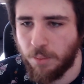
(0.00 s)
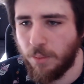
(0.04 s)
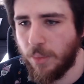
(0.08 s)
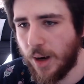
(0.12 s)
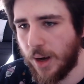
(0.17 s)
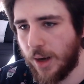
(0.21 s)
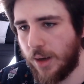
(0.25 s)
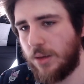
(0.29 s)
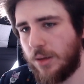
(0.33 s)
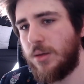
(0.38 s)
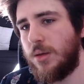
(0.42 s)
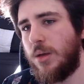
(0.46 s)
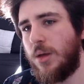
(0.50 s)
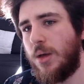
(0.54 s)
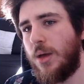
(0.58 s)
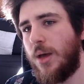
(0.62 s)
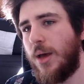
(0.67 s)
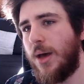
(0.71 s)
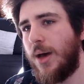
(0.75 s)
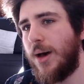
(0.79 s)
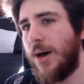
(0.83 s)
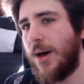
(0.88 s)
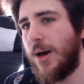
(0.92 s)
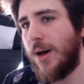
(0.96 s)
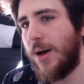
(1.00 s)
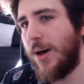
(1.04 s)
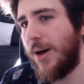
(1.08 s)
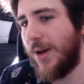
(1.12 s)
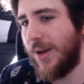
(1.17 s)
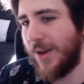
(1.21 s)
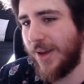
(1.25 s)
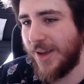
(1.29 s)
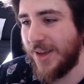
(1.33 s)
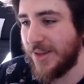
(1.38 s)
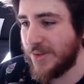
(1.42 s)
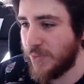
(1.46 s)
But
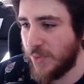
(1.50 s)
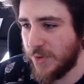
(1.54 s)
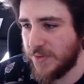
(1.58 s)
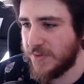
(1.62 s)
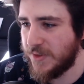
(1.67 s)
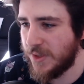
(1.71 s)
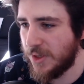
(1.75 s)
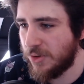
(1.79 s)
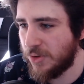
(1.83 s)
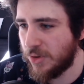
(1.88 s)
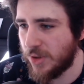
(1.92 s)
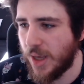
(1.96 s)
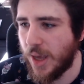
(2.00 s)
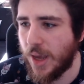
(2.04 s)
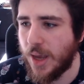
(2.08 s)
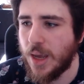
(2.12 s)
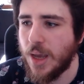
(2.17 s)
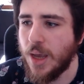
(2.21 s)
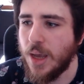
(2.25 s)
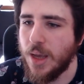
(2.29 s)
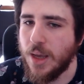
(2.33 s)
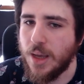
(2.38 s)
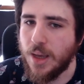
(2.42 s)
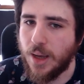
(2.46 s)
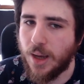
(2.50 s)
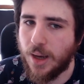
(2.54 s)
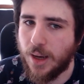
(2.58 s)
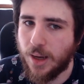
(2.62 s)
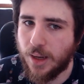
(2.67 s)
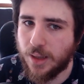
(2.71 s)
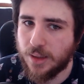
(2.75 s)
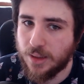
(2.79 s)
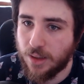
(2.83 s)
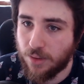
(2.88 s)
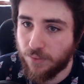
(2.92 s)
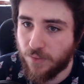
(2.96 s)
as we've seen today,
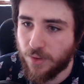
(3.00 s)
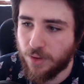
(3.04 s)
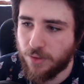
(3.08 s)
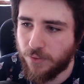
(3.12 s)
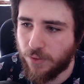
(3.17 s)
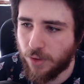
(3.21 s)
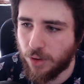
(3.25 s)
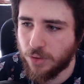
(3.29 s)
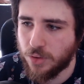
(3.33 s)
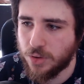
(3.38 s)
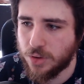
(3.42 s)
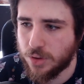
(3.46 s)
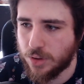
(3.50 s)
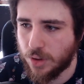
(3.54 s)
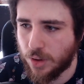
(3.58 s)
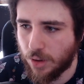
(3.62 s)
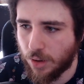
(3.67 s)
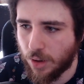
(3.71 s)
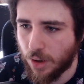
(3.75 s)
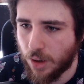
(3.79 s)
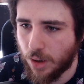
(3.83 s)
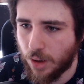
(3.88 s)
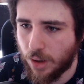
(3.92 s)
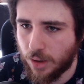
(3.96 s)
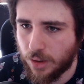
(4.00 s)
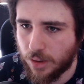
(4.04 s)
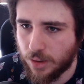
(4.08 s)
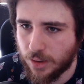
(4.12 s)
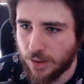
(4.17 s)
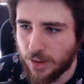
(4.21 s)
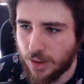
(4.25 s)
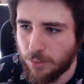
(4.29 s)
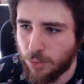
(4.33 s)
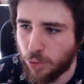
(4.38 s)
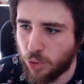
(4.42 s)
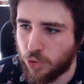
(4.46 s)
they're very focused on
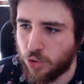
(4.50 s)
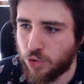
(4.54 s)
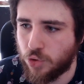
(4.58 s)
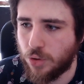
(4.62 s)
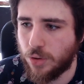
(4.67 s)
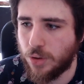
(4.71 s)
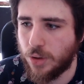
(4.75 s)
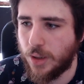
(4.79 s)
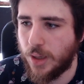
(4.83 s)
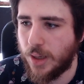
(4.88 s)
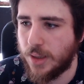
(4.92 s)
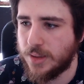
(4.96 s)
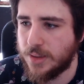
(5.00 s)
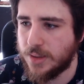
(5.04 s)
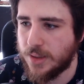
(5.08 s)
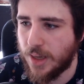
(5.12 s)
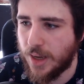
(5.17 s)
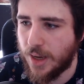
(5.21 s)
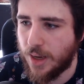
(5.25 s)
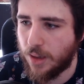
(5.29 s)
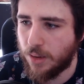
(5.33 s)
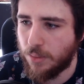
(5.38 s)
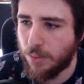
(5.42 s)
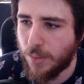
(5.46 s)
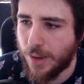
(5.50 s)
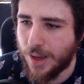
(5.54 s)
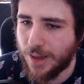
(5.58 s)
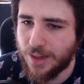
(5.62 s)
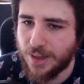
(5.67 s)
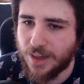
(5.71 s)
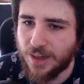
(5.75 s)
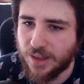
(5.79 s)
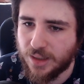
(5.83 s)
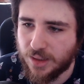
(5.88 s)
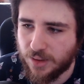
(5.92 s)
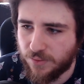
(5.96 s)
keyboard shortcuts and
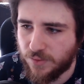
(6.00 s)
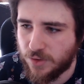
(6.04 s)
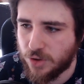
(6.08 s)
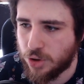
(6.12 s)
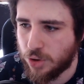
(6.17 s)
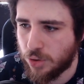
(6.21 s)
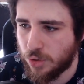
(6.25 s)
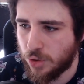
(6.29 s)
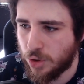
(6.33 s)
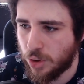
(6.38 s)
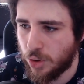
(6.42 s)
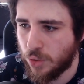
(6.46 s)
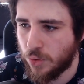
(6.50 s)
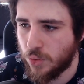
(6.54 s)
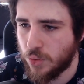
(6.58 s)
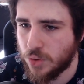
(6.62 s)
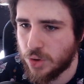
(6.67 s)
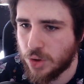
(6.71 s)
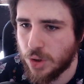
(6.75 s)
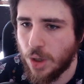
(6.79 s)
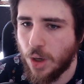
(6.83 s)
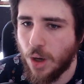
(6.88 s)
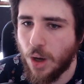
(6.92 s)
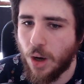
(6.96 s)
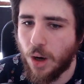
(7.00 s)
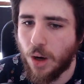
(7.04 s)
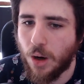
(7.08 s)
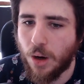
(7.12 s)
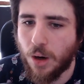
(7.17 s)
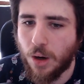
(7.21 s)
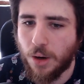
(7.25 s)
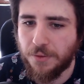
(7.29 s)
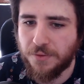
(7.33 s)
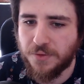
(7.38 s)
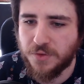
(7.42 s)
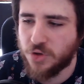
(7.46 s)
making an efficient use
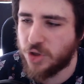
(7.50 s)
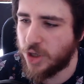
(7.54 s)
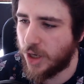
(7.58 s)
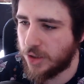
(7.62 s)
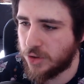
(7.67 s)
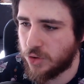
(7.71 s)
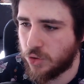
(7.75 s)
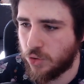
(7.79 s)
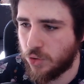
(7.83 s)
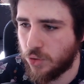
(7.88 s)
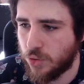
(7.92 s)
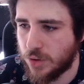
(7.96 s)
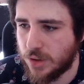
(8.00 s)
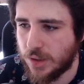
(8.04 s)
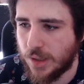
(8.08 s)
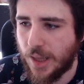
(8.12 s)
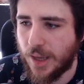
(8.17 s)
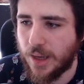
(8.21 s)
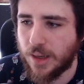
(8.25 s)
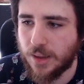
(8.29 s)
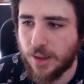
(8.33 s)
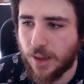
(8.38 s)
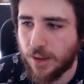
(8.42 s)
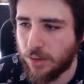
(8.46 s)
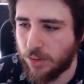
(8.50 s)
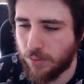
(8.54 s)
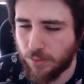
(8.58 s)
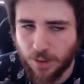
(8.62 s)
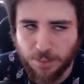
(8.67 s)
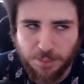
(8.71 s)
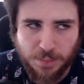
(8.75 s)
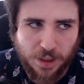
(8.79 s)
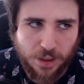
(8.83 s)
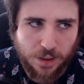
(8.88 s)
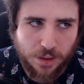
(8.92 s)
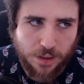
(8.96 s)
of gestures. Like
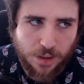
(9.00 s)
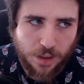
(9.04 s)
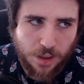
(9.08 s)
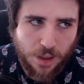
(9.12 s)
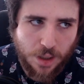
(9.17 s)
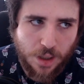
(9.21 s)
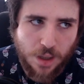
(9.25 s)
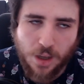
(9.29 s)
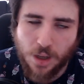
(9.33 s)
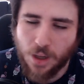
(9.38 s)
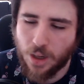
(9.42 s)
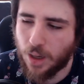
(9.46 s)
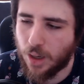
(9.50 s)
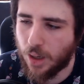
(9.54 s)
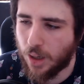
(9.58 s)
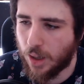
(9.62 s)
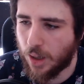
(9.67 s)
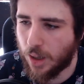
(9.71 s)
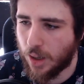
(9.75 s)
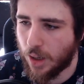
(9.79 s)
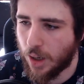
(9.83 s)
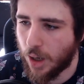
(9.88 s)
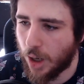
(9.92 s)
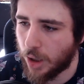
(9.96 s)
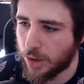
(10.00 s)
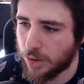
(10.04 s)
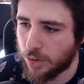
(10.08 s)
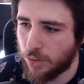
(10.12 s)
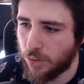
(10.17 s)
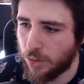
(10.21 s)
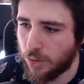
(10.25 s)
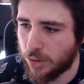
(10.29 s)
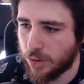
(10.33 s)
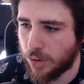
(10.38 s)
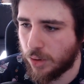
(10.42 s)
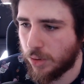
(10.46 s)
the hot
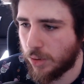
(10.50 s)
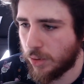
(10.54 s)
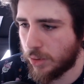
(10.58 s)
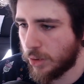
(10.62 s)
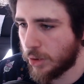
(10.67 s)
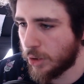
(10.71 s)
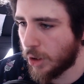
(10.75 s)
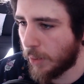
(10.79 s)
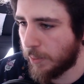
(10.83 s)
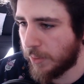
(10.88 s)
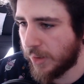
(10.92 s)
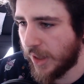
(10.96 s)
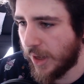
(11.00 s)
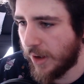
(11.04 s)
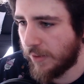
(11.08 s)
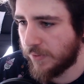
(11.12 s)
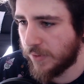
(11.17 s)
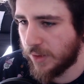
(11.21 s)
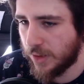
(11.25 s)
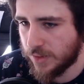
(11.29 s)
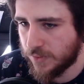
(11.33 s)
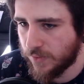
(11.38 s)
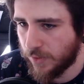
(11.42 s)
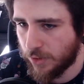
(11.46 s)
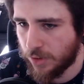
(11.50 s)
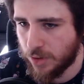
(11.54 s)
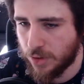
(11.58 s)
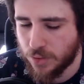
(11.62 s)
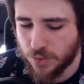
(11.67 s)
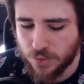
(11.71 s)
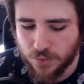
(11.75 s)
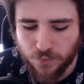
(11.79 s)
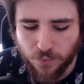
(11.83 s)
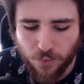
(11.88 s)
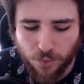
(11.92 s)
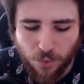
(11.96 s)
corner on the top left is very
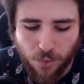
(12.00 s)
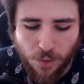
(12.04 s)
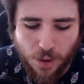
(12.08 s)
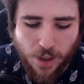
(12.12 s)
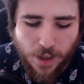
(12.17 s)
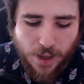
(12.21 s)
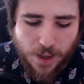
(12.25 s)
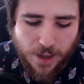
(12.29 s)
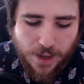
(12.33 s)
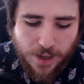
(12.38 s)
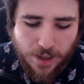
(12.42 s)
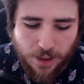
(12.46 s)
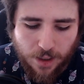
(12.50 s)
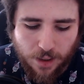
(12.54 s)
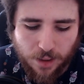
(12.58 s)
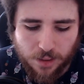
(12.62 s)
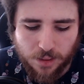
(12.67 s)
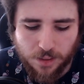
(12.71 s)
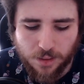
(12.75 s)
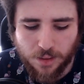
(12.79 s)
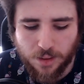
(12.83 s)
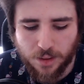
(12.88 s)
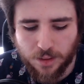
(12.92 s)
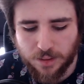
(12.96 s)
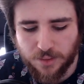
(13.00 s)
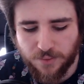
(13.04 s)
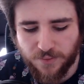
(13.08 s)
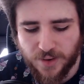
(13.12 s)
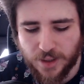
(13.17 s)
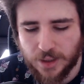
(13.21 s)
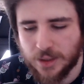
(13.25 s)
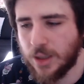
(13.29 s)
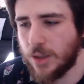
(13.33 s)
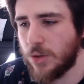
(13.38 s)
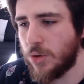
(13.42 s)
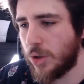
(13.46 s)
useful, and the
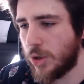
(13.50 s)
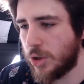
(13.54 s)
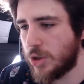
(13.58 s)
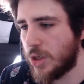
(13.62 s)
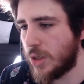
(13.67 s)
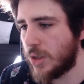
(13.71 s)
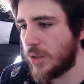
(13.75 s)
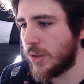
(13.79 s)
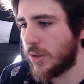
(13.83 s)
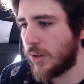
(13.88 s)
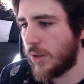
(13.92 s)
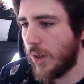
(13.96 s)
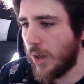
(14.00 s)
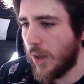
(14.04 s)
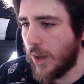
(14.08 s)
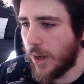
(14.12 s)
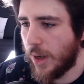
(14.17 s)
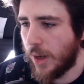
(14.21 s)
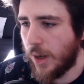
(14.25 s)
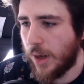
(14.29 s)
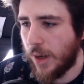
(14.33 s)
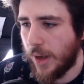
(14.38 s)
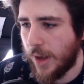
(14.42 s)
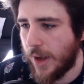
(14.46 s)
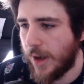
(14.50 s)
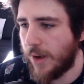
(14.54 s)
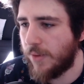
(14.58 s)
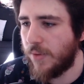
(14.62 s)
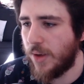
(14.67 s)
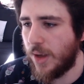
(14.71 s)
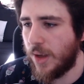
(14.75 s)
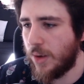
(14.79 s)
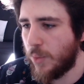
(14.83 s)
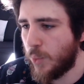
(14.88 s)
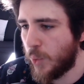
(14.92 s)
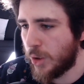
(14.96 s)
fact that you can just have
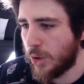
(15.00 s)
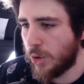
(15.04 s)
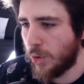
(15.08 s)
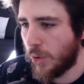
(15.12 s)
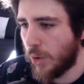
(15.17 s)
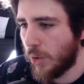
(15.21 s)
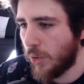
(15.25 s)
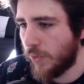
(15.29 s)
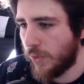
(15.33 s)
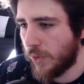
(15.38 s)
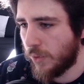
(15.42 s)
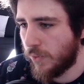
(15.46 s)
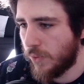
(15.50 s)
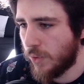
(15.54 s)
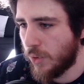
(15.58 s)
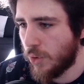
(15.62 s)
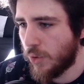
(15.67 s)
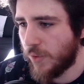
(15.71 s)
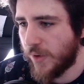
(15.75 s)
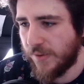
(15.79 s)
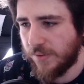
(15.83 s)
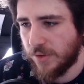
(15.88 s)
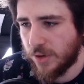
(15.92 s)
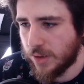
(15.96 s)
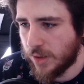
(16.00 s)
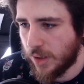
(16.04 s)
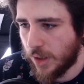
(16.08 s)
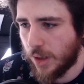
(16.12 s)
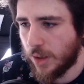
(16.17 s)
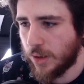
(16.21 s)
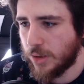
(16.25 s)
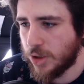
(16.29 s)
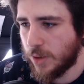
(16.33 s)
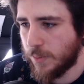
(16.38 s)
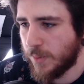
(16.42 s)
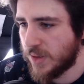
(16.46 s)
a window overview of
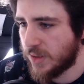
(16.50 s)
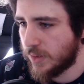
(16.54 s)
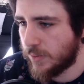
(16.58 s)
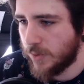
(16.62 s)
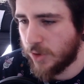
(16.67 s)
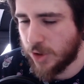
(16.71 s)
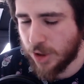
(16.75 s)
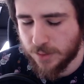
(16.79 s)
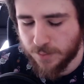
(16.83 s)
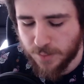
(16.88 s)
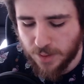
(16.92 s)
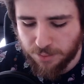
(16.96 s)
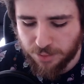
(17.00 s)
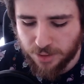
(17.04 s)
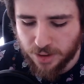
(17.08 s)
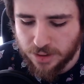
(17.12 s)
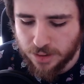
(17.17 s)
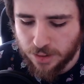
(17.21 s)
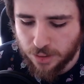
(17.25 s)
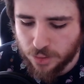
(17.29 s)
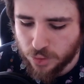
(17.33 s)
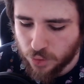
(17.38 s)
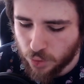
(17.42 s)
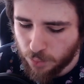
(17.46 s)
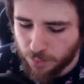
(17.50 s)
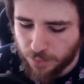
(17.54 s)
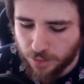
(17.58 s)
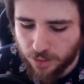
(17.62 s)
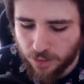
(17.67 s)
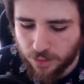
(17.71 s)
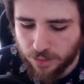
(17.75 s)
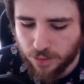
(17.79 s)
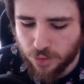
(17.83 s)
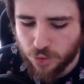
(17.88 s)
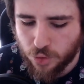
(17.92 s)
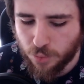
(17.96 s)
everything just by pressing
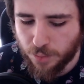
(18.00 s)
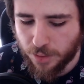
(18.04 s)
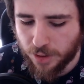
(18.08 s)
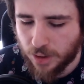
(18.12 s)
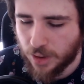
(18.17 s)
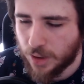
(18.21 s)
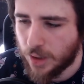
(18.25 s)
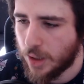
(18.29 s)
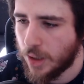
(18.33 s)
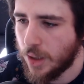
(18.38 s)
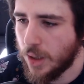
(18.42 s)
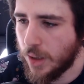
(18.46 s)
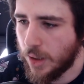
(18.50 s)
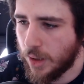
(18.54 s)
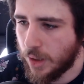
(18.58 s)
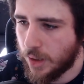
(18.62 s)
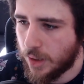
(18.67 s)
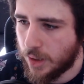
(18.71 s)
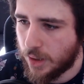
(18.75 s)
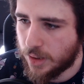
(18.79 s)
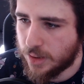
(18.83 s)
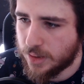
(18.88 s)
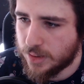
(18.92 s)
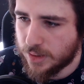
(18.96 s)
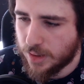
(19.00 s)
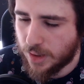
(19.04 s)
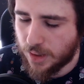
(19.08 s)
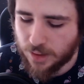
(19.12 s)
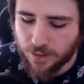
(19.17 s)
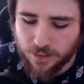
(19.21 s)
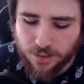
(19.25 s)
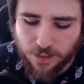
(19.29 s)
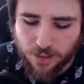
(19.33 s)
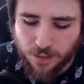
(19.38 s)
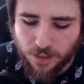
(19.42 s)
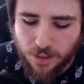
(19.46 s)
the super key is
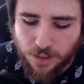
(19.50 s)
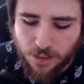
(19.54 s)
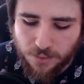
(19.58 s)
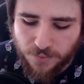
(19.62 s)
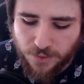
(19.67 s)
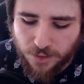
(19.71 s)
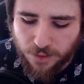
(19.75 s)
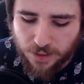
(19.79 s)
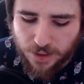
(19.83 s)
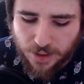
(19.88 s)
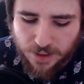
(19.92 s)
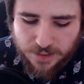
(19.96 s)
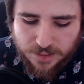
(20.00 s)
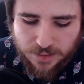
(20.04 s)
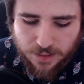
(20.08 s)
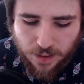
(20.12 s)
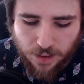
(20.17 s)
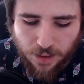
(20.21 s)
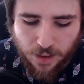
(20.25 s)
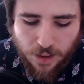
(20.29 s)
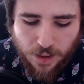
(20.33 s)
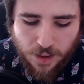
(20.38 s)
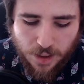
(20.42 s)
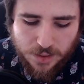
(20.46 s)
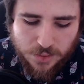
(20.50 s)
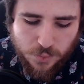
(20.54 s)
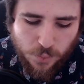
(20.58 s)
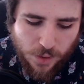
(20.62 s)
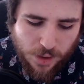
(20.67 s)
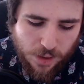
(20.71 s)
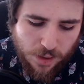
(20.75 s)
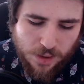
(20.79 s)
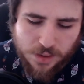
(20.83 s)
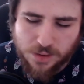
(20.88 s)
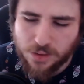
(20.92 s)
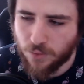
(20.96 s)
another very nice thing, as
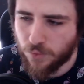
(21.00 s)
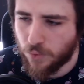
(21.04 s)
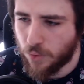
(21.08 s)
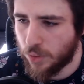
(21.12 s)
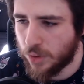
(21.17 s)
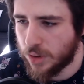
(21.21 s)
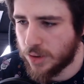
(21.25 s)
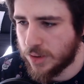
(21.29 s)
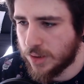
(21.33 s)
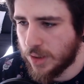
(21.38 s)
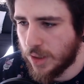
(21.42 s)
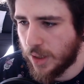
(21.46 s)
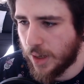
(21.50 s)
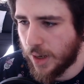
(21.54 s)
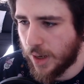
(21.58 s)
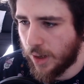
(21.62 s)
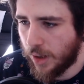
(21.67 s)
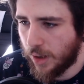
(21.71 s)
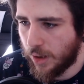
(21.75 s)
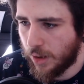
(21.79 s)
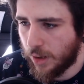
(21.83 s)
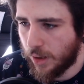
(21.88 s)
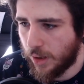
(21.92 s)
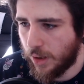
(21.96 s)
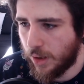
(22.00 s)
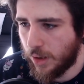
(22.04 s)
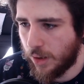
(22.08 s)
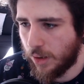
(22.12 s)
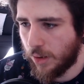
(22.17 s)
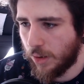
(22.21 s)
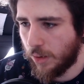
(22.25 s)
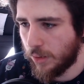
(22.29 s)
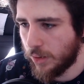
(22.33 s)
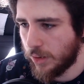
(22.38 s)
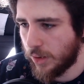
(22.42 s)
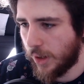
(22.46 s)
well as of course the
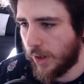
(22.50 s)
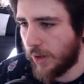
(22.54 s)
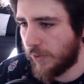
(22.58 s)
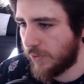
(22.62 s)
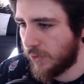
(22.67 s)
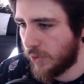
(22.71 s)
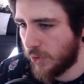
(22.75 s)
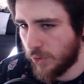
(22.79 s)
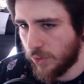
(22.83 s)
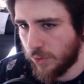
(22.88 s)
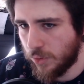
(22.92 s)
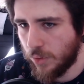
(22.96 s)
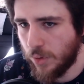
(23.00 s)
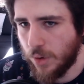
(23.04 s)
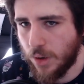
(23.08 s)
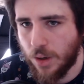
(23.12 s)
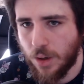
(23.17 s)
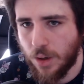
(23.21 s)
Alt F2